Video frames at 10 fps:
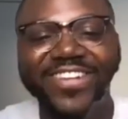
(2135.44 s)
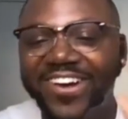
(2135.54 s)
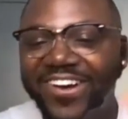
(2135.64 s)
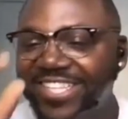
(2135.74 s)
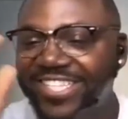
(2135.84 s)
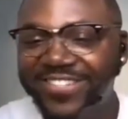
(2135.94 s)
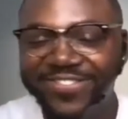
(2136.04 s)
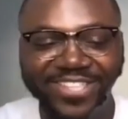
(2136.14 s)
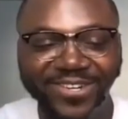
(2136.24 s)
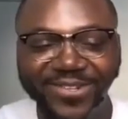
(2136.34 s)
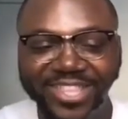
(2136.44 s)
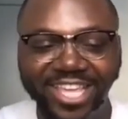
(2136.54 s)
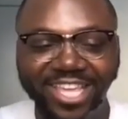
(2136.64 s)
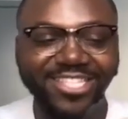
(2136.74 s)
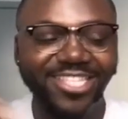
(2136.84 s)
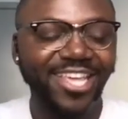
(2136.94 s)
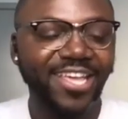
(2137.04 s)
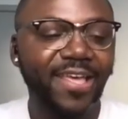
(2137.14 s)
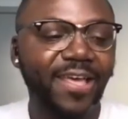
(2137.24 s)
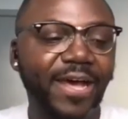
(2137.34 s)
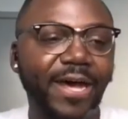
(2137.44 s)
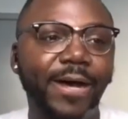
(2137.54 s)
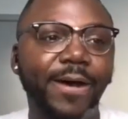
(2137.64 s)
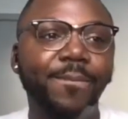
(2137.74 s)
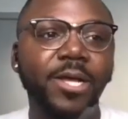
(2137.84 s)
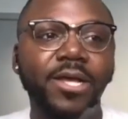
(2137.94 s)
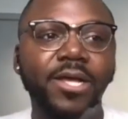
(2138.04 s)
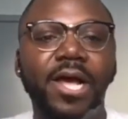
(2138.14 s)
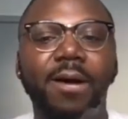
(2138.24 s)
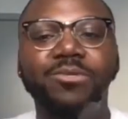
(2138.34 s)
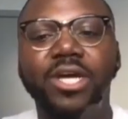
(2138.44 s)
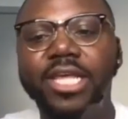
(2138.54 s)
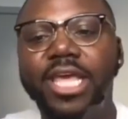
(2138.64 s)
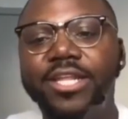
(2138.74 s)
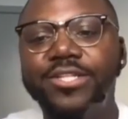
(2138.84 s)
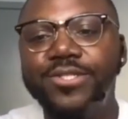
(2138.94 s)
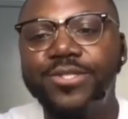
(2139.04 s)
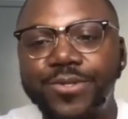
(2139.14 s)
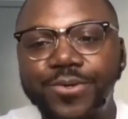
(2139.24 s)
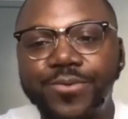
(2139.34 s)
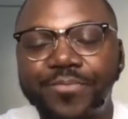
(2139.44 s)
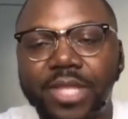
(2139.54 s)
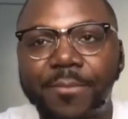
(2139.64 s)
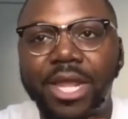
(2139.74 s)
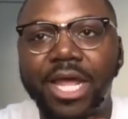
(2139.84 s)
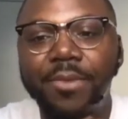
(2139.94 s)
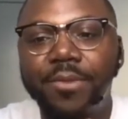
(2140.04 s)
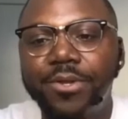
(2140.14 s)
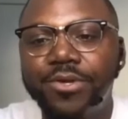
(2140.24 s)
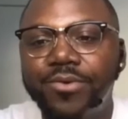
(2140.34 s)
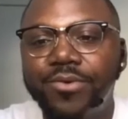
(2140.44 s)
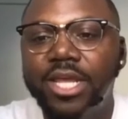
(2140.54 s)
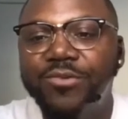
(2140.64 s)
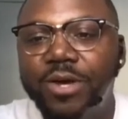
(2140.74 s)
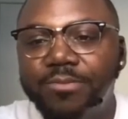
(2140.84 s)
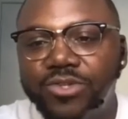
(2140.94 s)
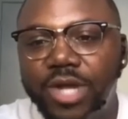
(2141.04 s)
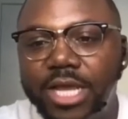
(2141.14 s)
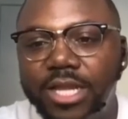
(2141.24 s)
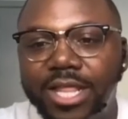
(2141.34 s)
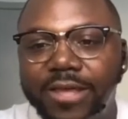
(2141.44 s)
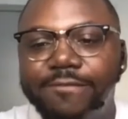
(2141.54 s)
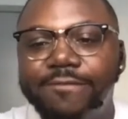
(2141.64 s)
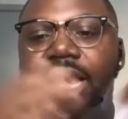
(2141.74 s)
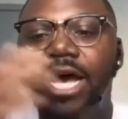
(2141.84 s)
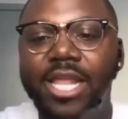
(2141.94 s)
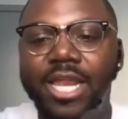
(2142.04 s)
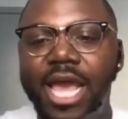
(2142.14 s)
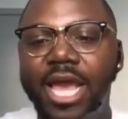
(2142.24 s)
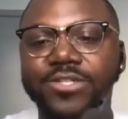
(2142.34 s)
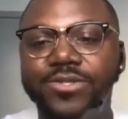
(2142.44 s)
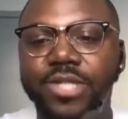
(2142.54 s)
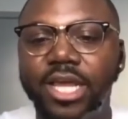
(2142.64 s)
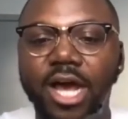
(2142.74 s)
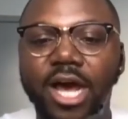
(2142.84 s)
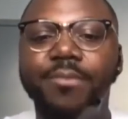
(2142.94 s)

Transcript: doing all these different little things um i'm trying to get into i'm, I'm in a period right now where i'm trying to like find an actual like